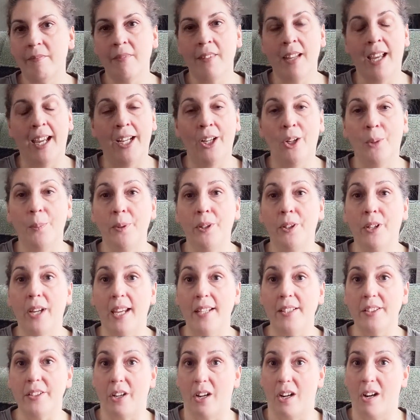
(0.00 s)
I hope you
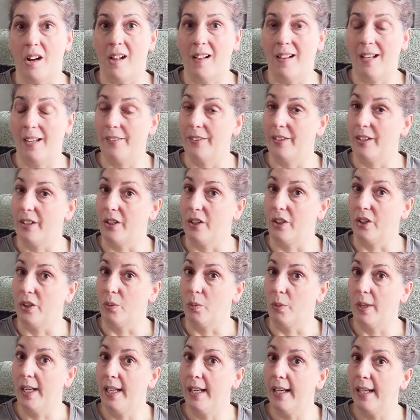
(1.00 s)
guys are all having a good
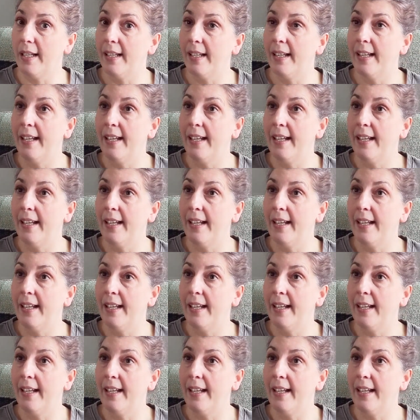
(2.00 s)
week,